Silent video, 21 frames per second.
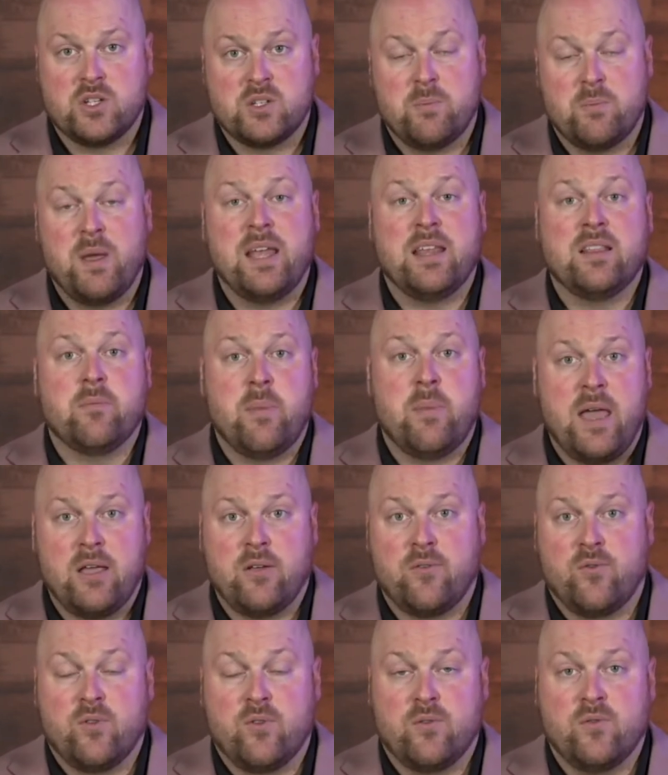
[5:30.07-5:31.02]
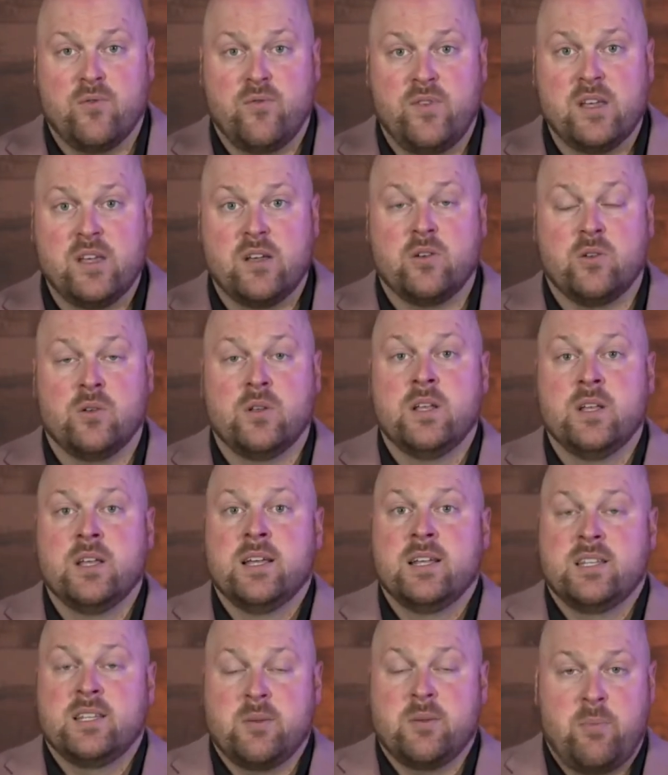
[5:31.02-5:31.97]
to pay the bank for their vehicle,
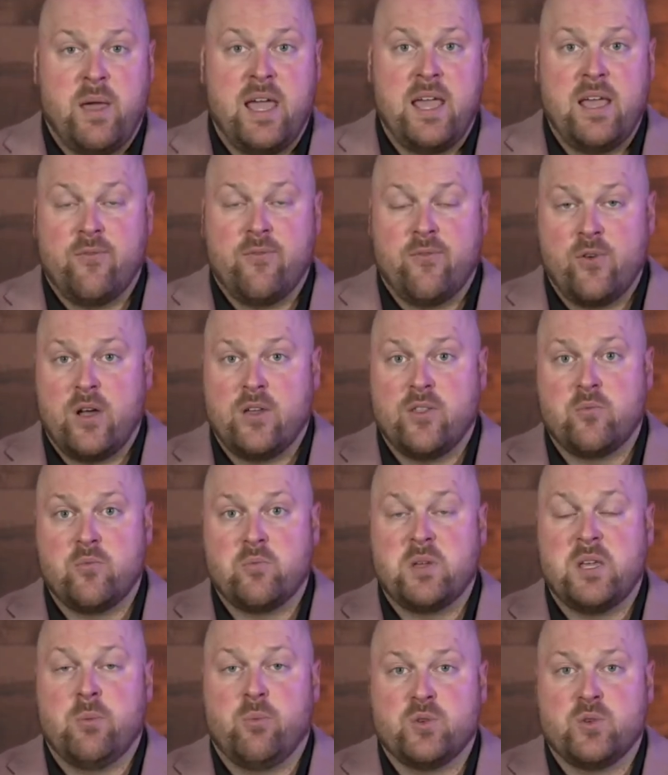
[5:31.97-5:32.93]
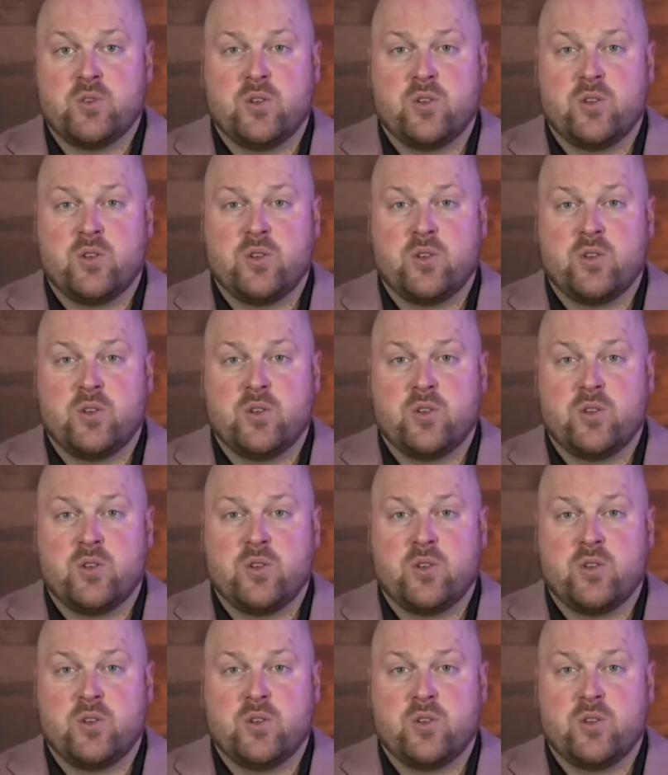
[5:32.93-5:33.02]
to pay for other people.